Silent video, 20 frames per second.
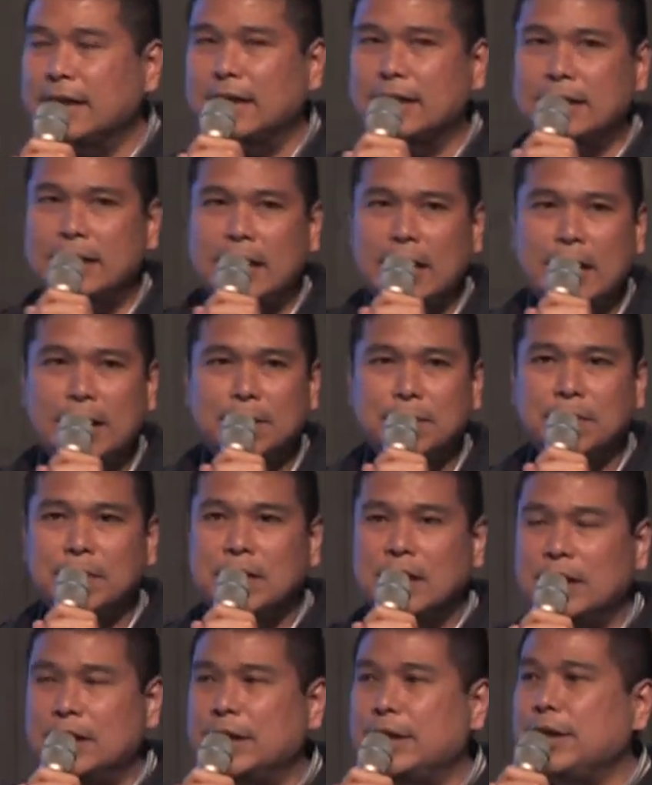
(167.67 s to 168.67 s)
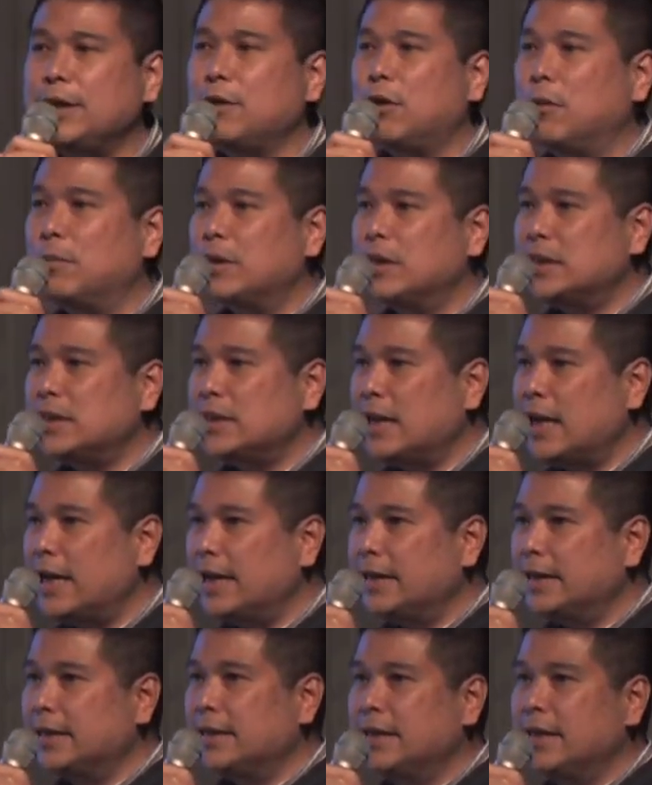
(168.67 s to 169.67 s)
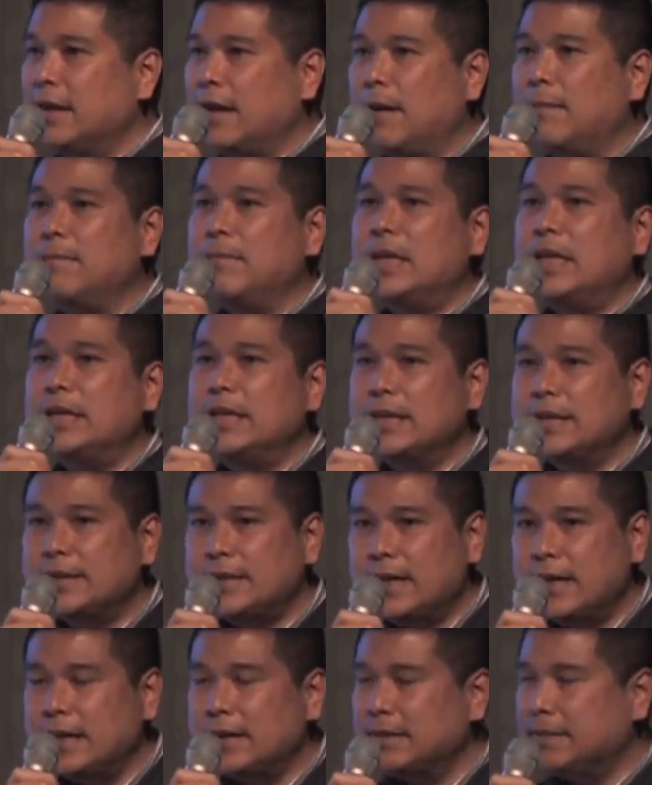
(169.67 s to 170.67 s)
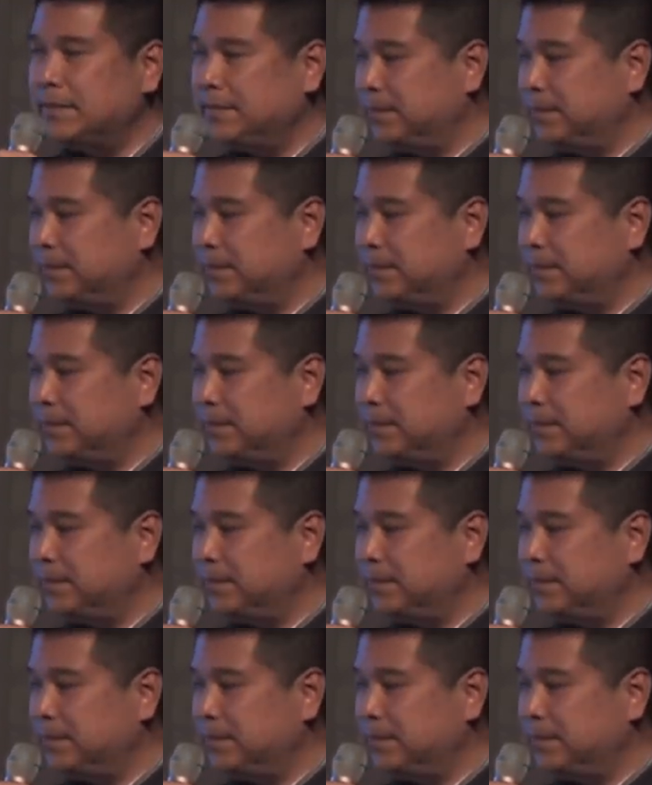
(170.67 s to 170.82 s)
a game, an e-commerce site, a media site.